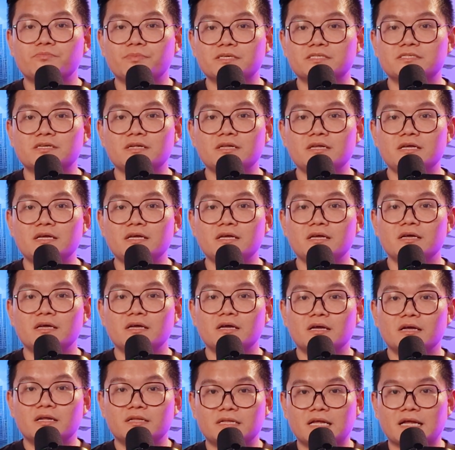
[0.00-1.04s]
personally,
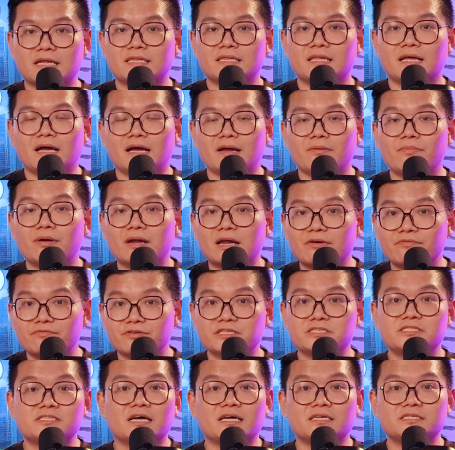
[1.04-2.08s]
that time when I
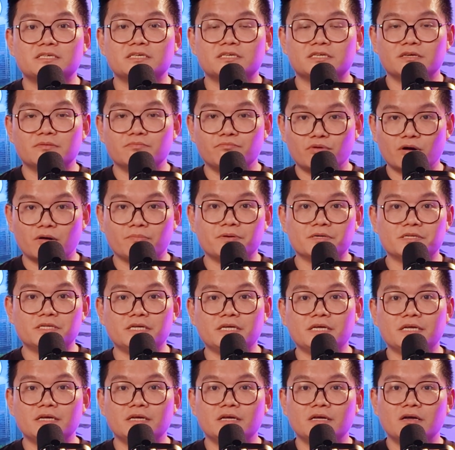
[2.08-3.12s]
first started in
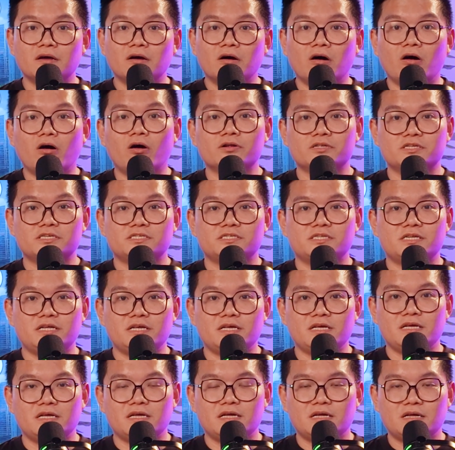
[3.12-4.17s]
property,
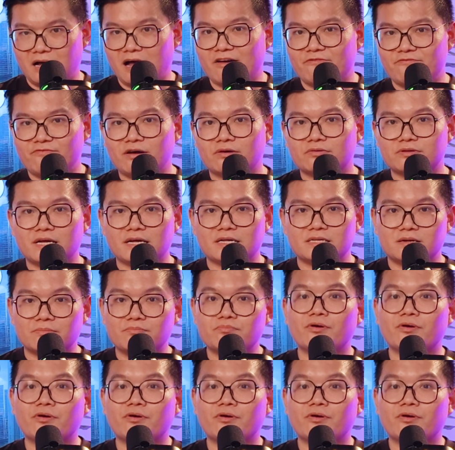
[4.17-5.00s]
honestly, I felt that the